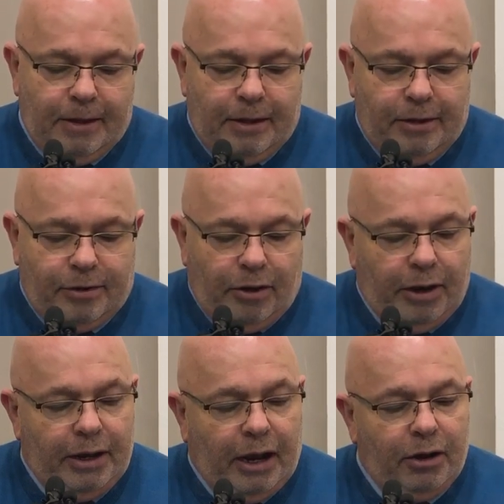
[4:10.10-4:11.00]
So
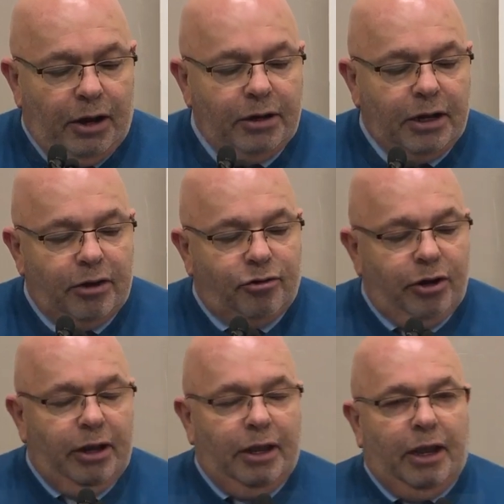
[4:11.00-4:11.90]
in our own
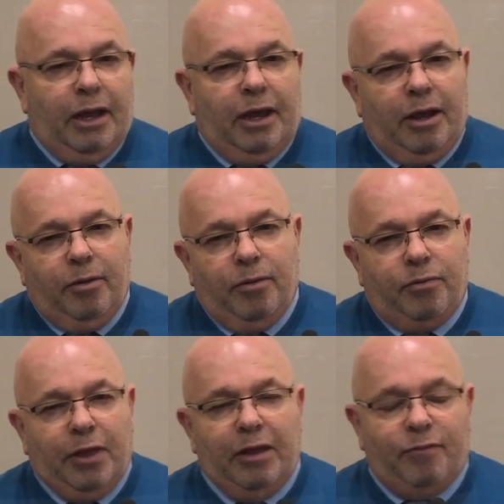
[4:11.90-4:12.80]
country, uh,
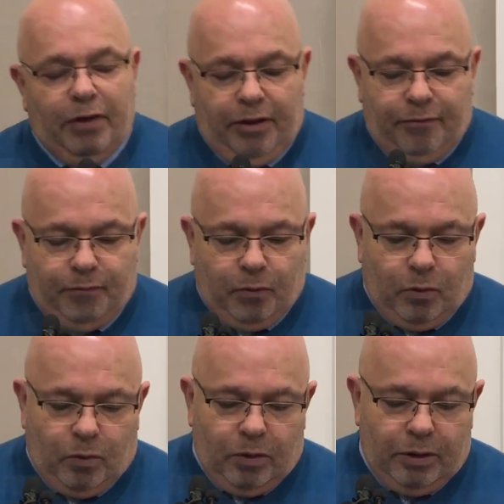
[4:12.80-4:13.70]
thankfully
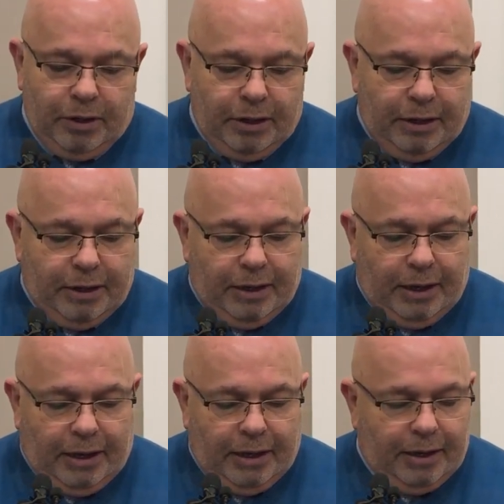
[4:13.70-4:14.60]
for
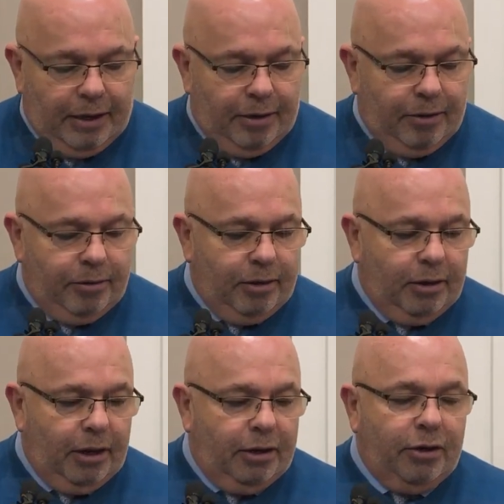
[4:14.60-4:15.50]
uh,
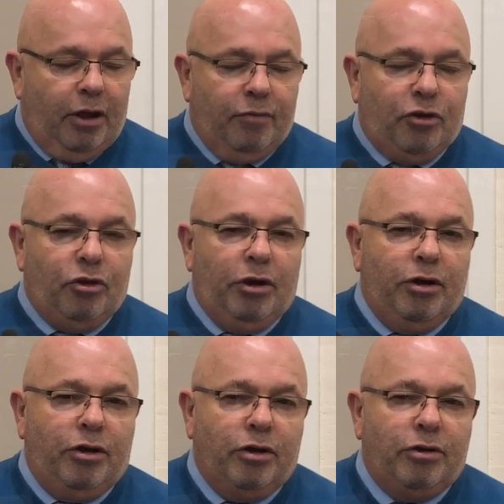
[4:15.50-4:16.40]
a little over
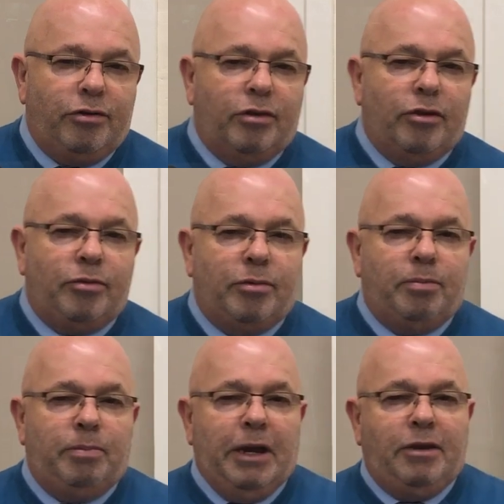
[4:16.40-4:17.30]
200 years, this
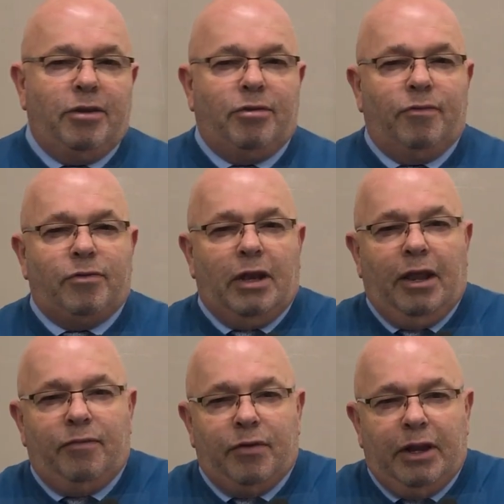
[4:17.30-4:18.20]
practice of
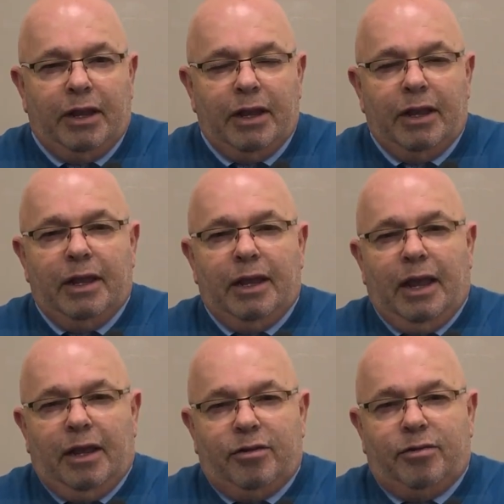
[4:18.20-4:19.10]
slavery
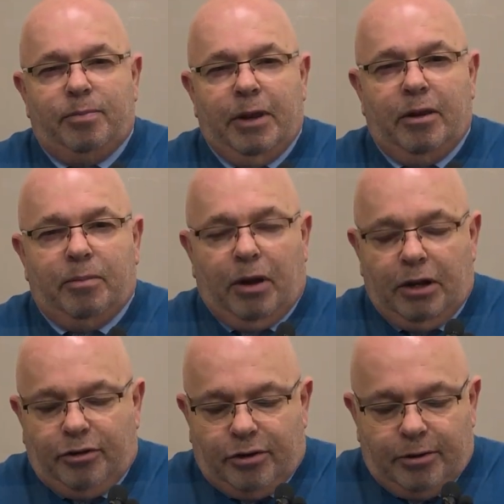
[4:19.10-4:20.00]
has been
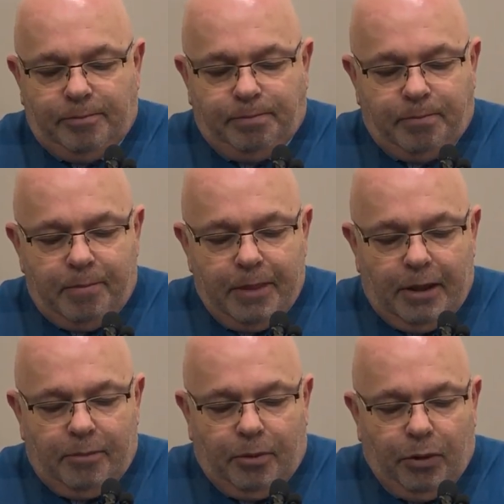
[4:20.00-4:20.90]
abolished.
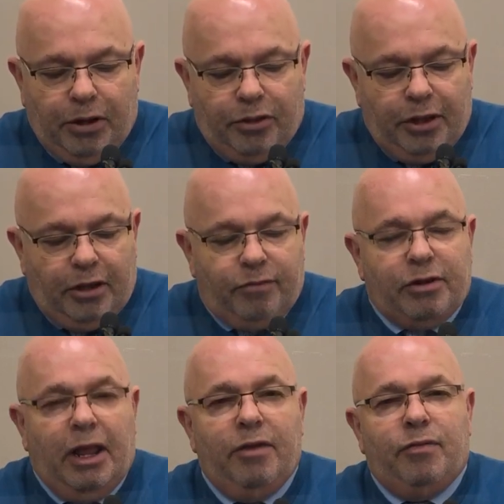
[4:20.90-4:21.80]
But when you think of
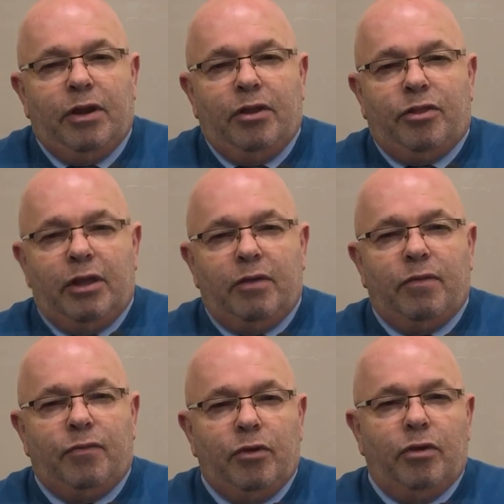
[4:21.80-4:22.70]
slavery, you think of a
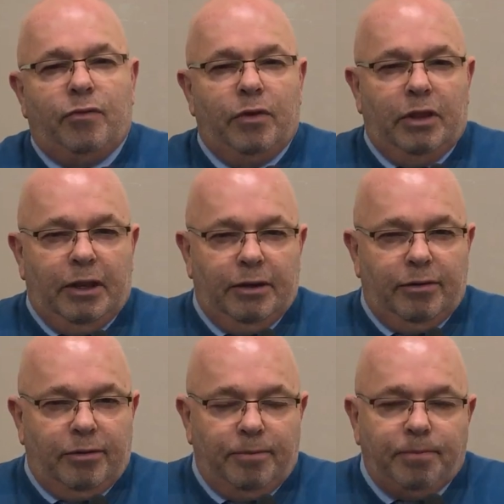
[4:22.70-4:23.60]
few different things.